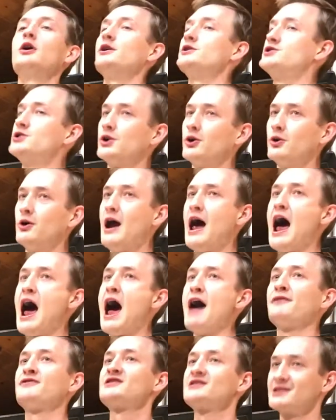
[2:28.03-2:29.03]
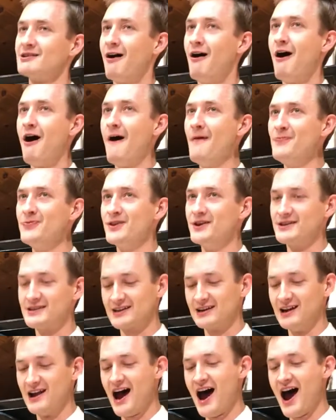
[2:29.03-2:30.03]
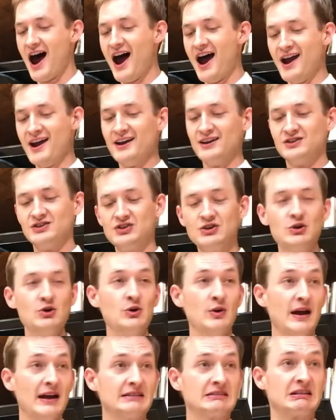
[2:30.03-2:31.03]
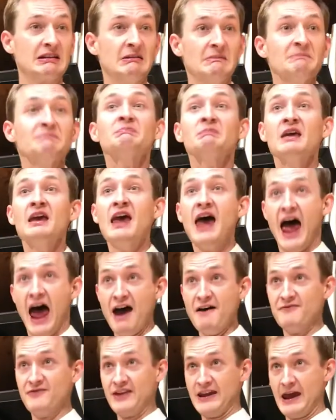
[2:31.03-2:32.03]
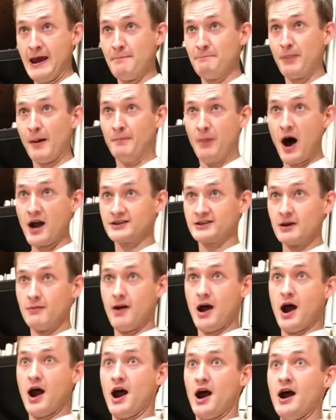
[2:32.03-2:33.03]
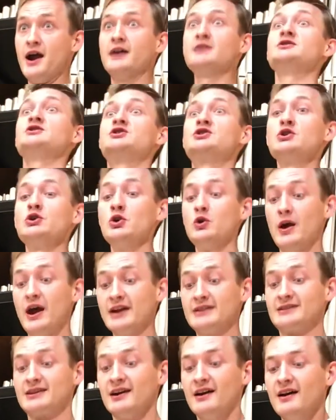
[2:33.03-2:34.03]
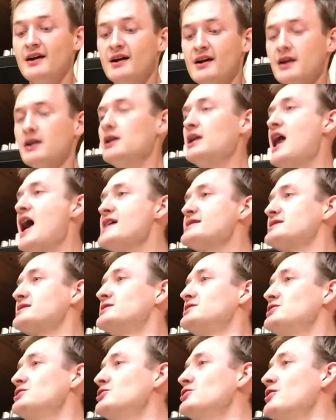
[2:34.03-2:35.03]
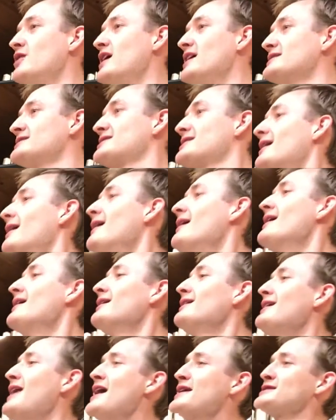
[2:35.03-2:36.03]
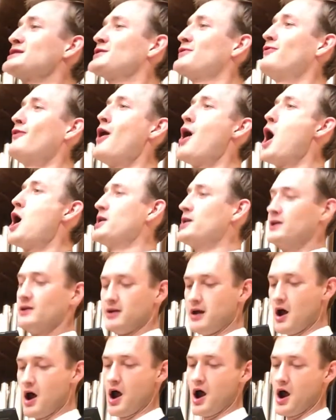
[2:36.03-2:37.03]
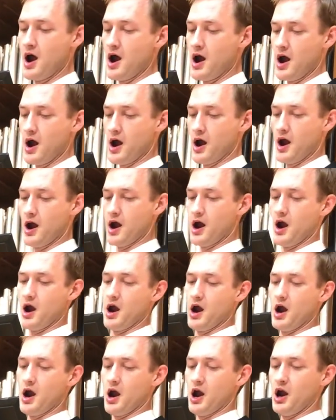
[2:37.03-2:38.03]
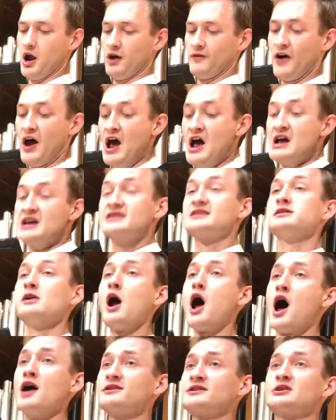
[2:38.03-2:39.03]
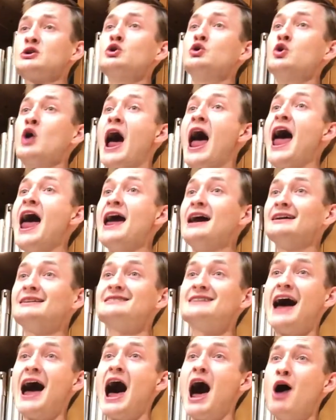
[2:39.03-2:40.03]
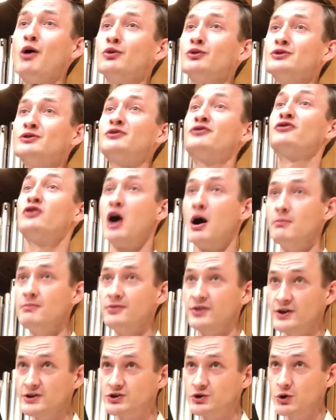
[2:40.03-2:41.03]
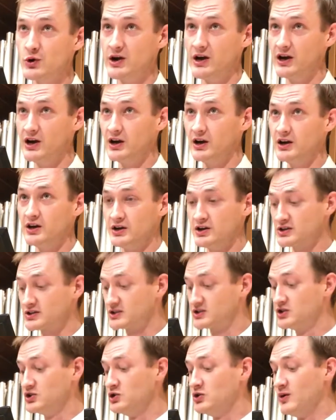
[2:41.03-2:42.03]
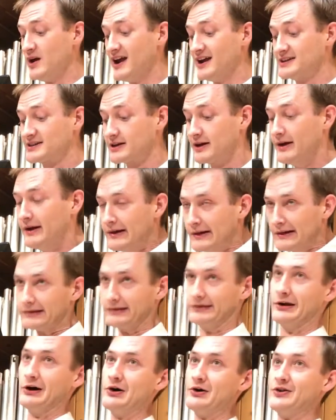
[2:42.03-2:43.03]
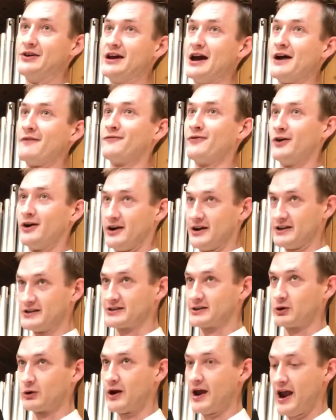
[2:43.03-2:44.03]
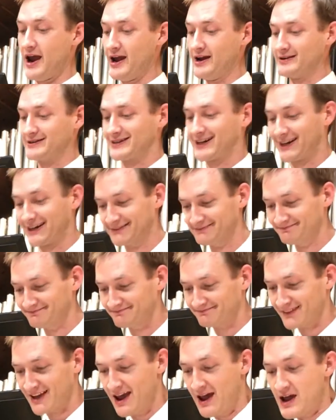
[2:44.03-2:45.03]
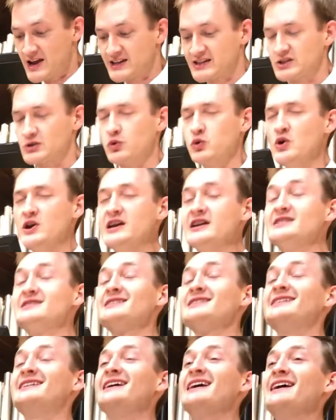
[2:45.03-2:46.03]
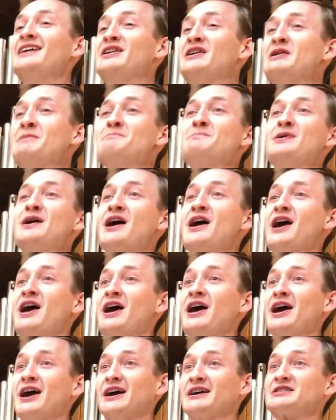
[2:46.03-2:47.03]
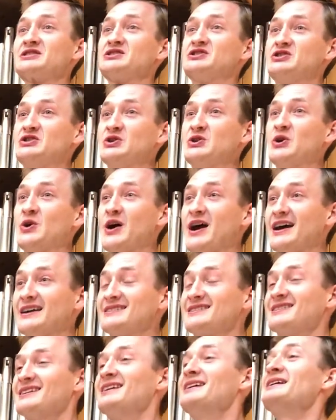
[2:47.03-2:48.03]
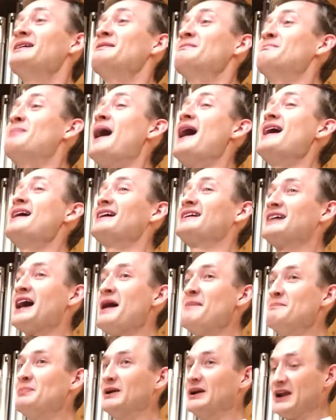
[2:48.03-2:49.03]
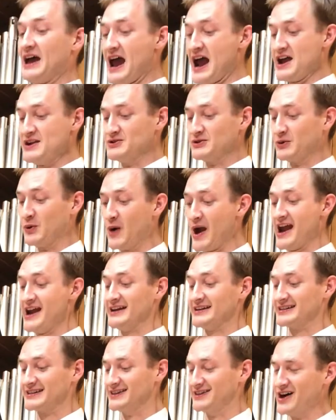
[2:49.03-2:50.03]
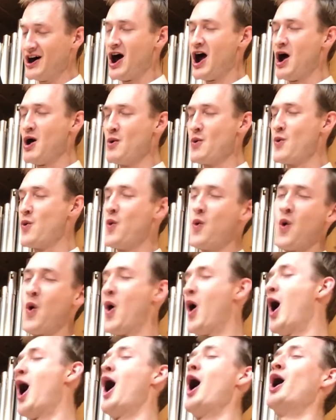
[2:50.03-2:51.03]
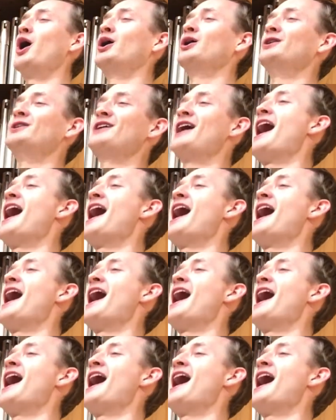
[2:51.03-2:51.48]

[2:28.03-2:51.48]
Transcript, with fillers: giraffes on the sly do it. Every hippopotami do it. Let's do it. Let's fall in love. Sloths who hang down from the trees do it. Though the effort is great, sweet guinea pigs do it. Buy a couple and wait. The world